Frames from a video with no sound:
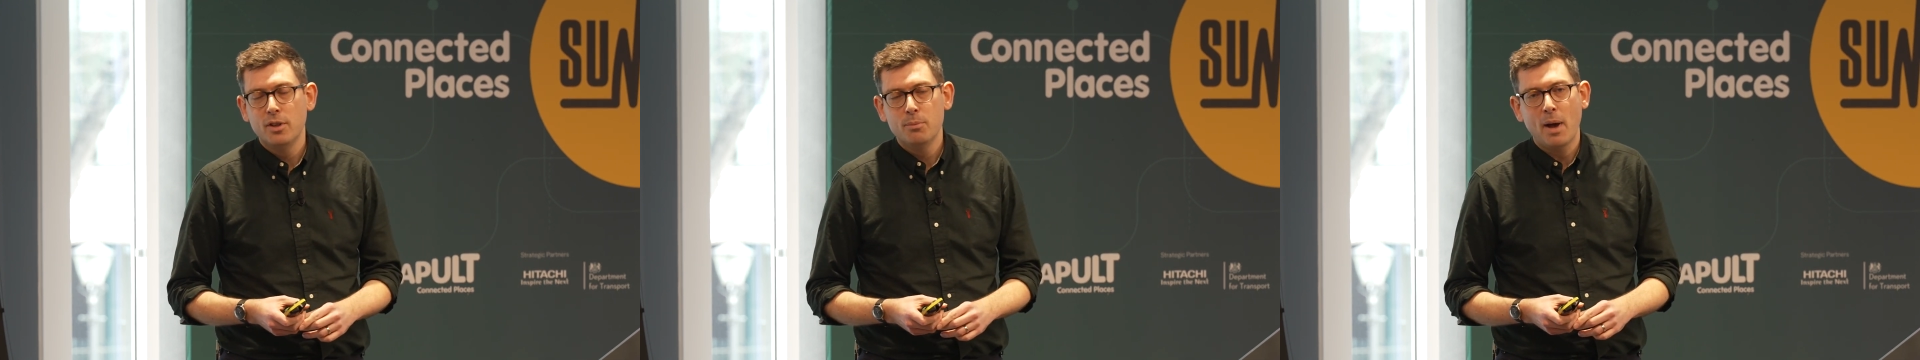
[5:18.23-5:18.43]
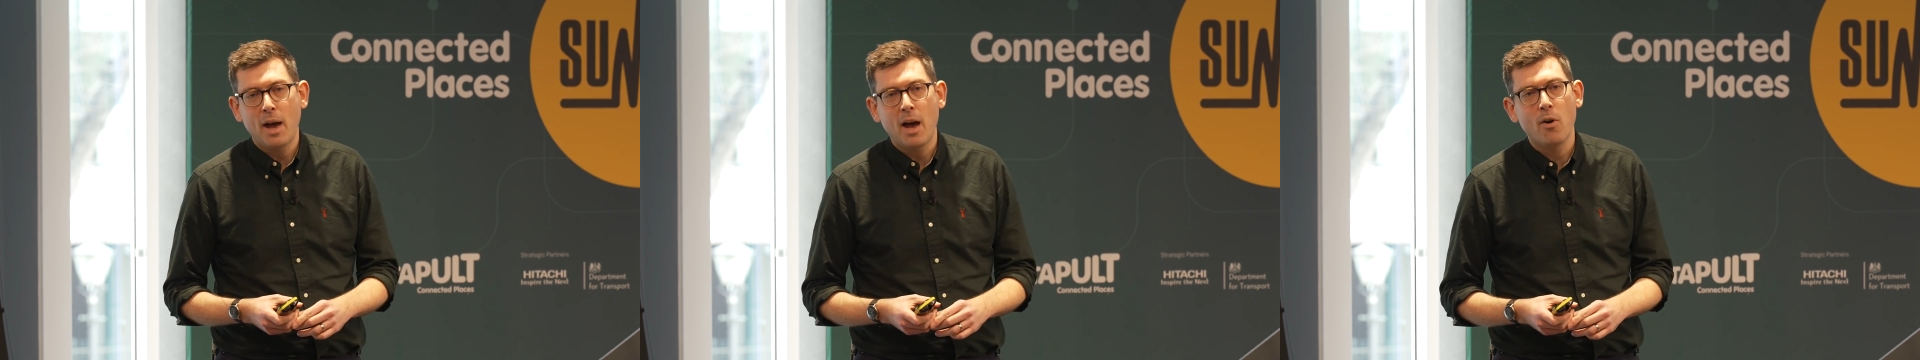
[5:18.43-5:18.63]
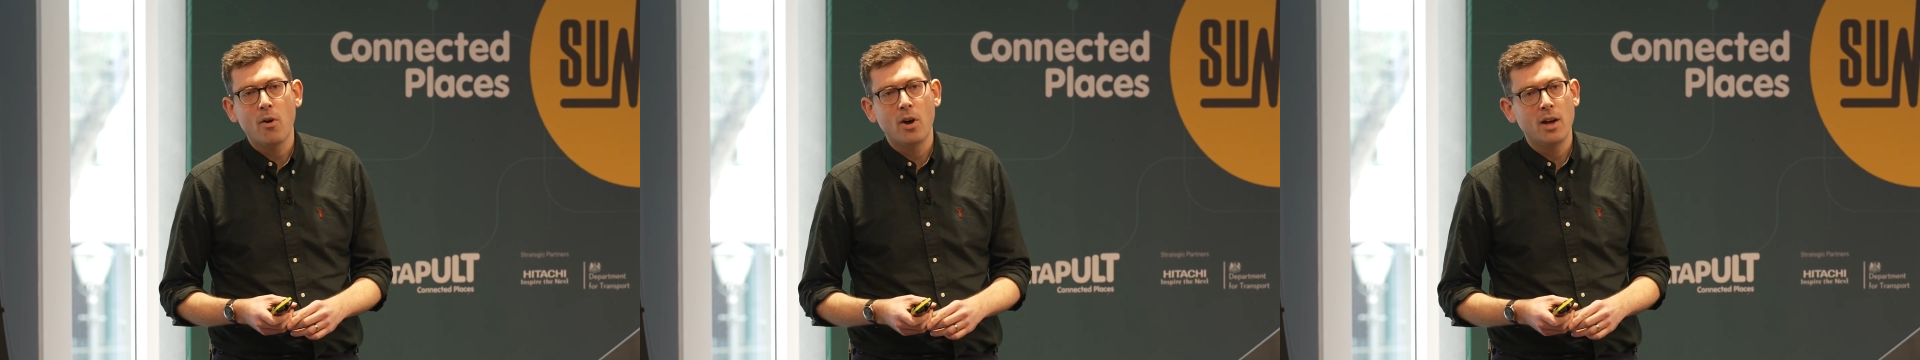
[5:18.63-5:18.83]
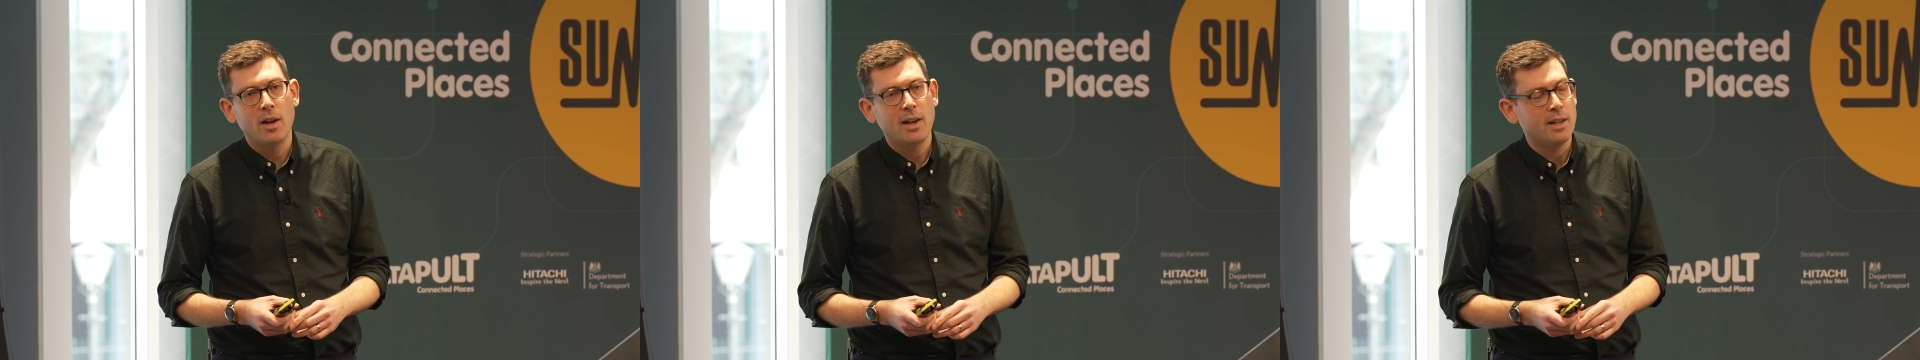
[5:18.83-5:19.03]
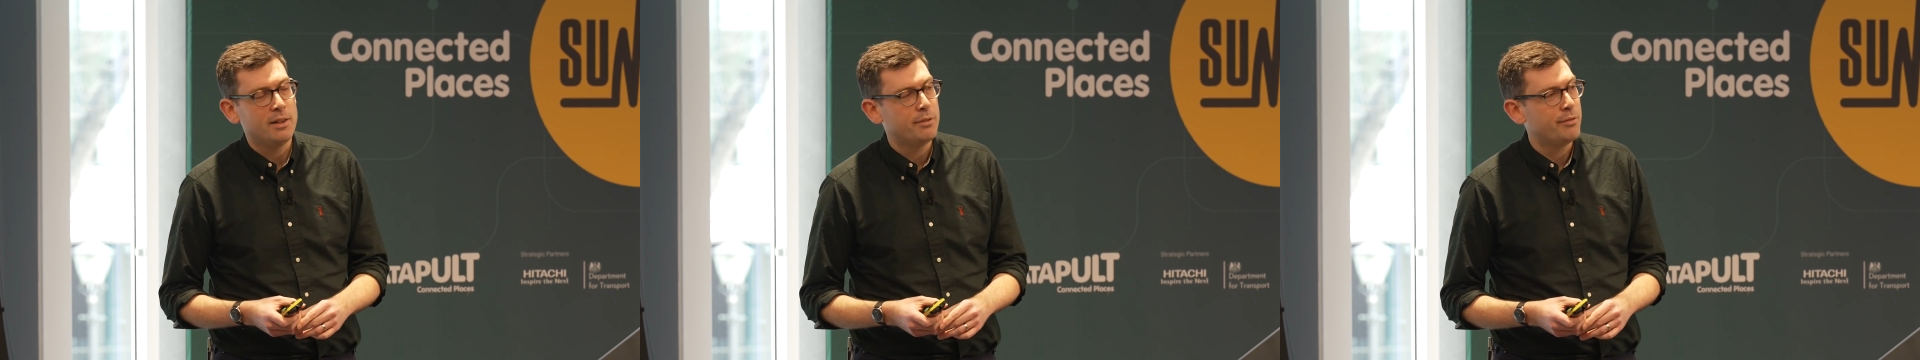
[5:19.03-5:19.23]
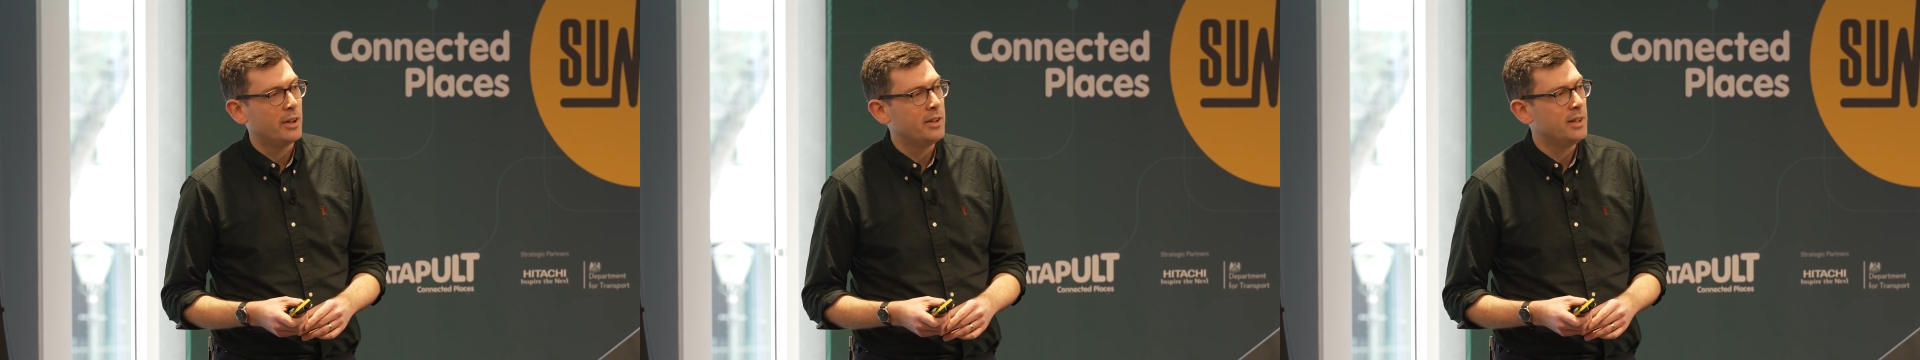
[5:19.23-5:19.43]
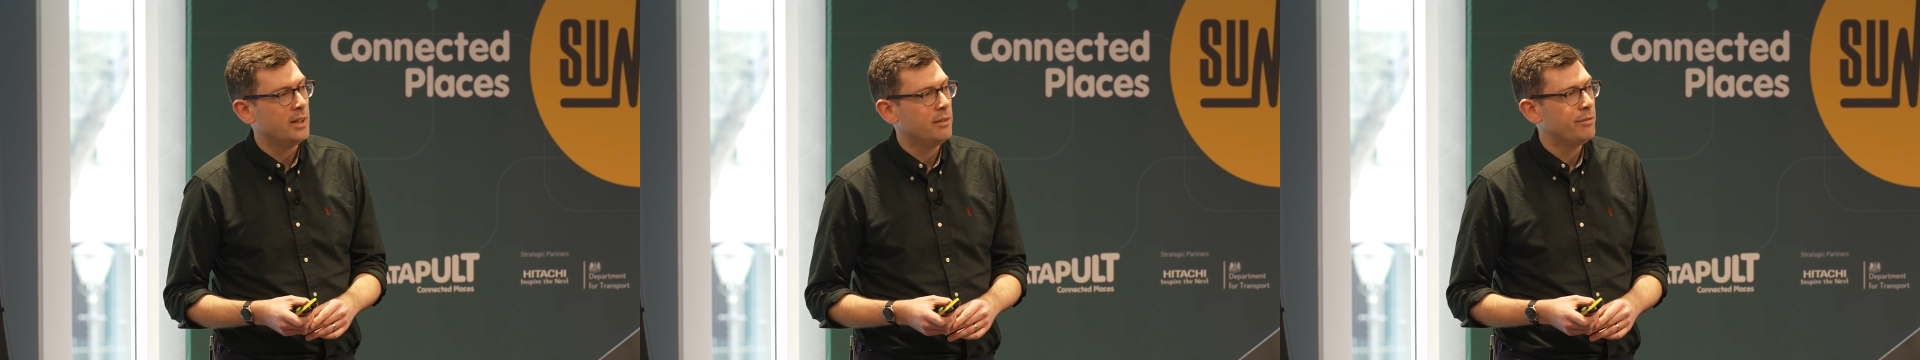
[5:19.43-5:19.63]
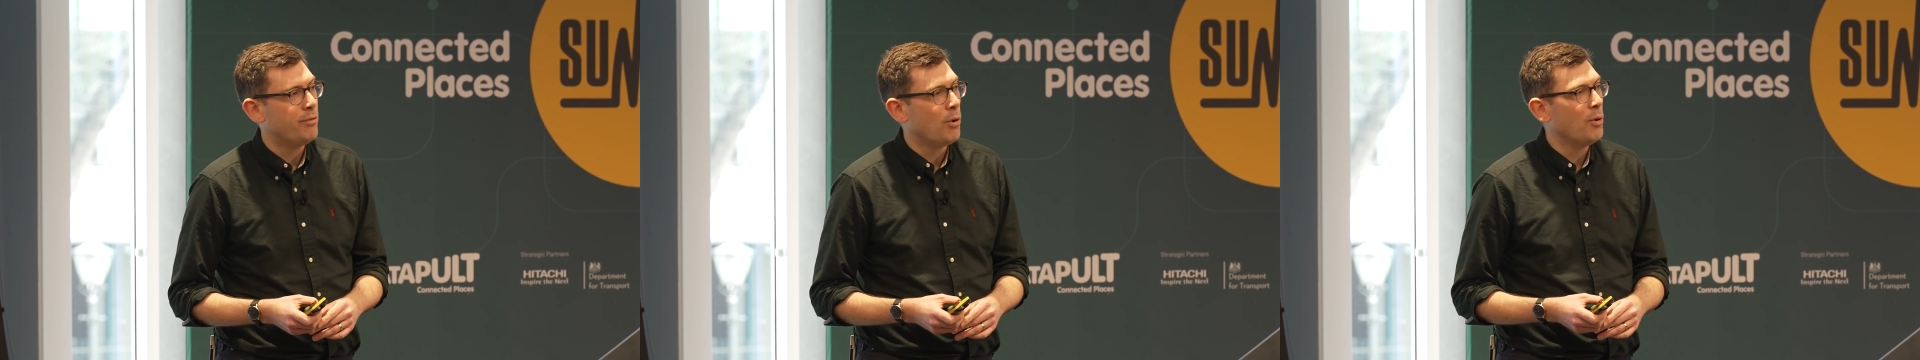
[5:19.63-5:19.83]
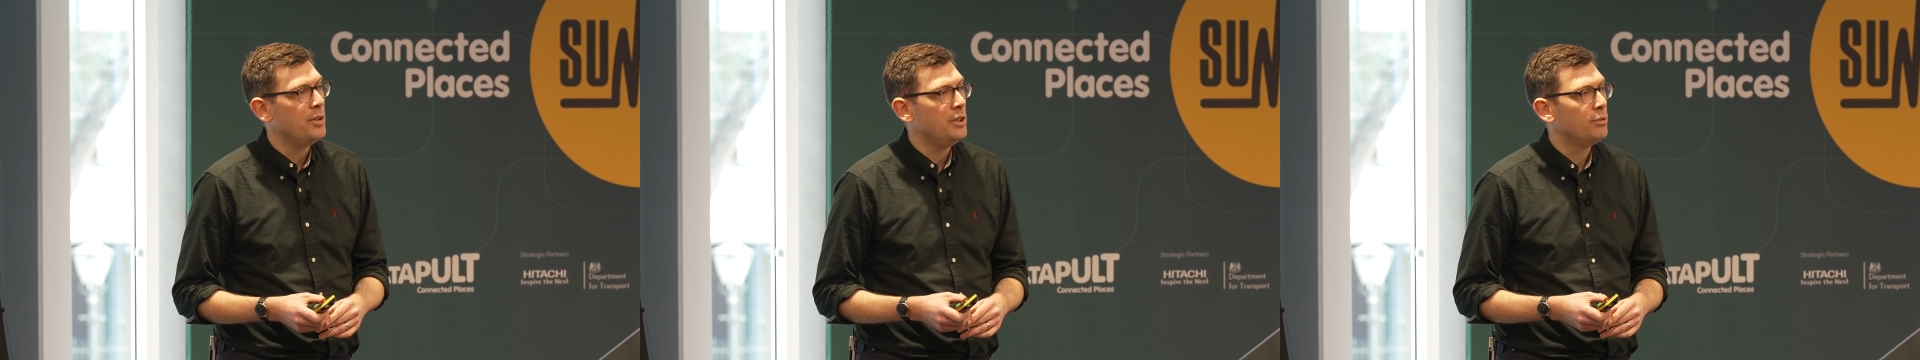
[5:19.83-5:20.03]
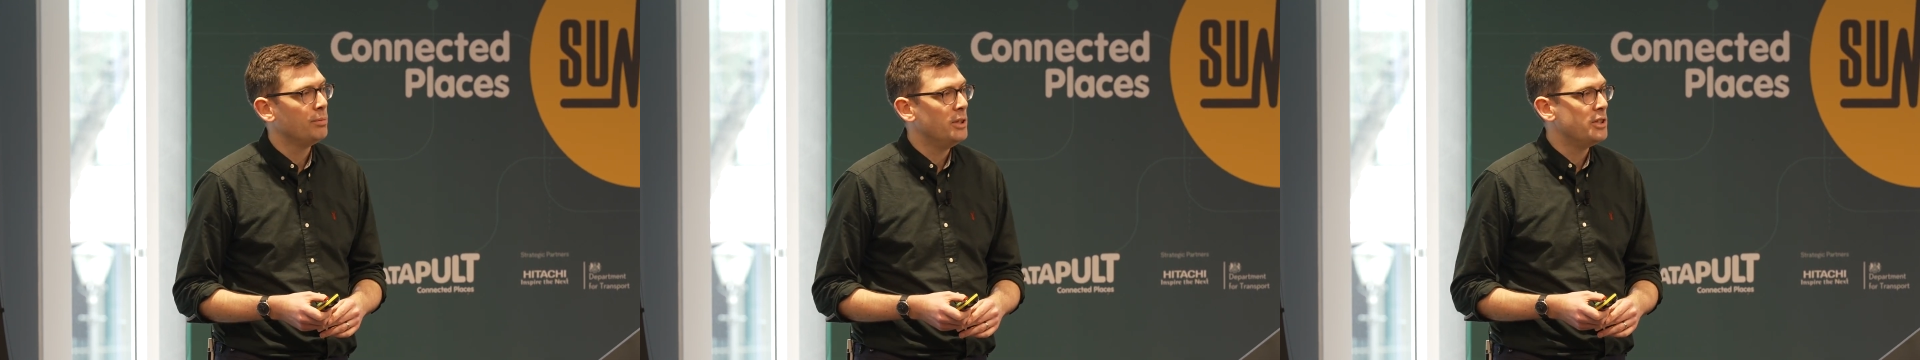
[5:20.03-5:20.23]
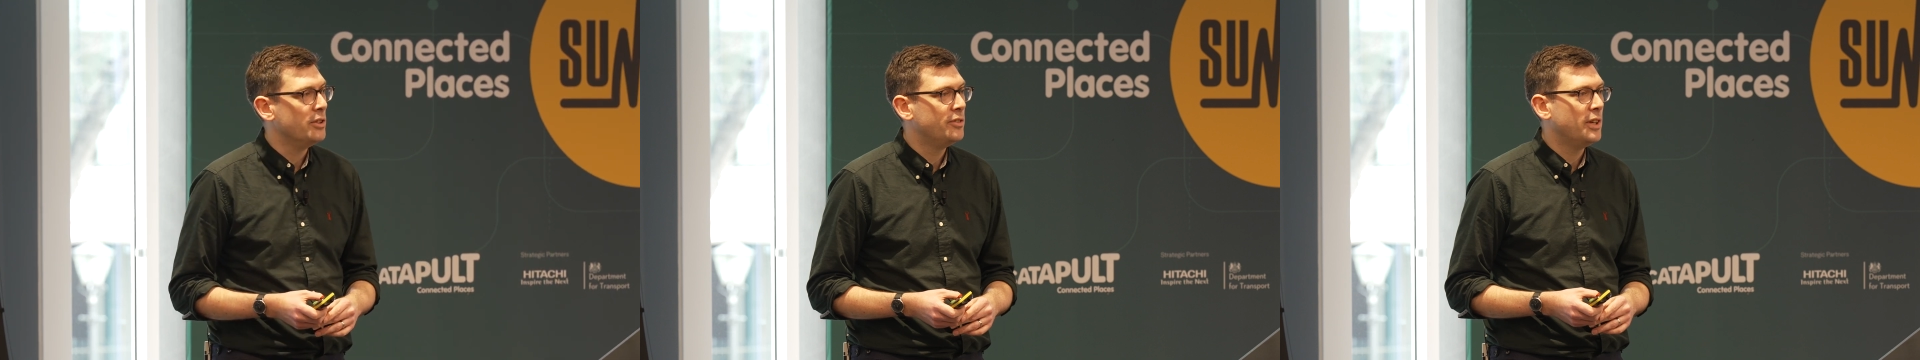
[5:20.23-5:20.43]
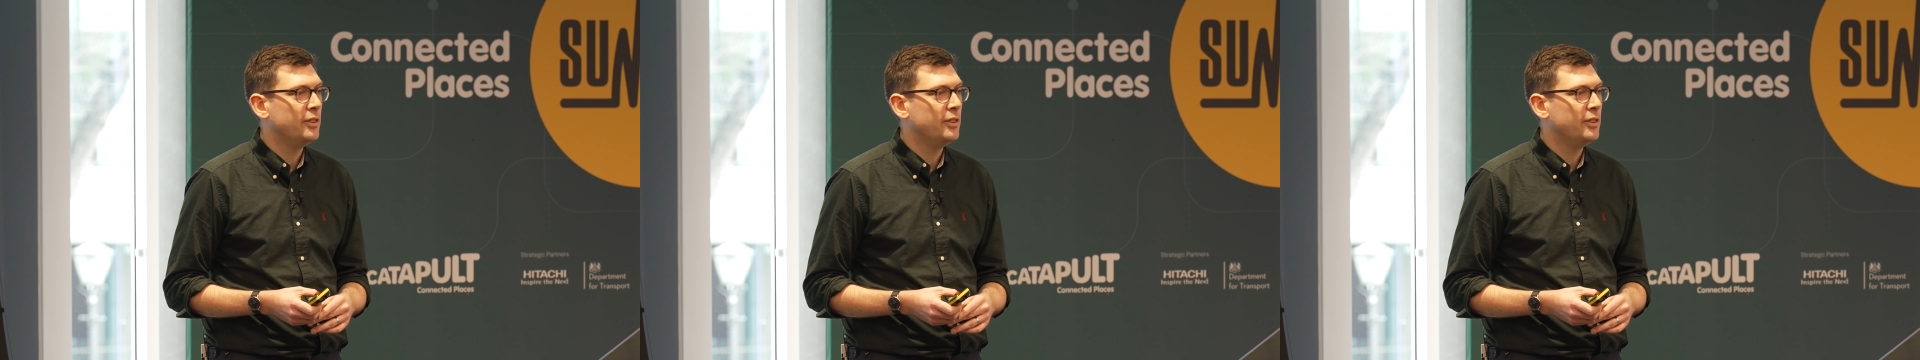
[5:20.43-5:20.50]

power and funding for these regions.